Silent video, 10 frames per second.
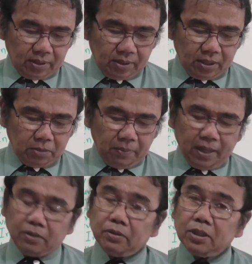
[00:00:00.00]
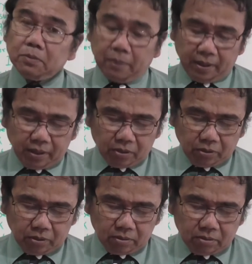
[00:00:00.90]
This method is very
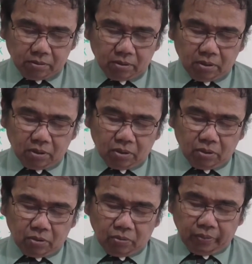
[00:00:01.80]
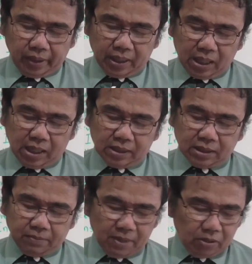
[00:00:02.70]
good when a
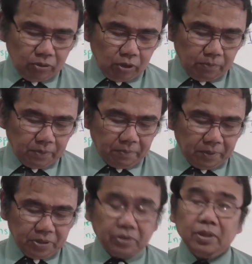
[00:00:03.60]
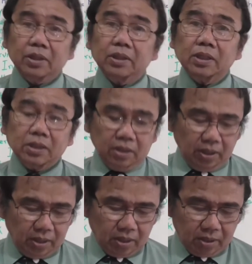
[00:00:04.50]
large amount of refrigerant is
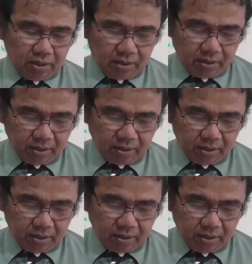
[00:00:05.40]
needed.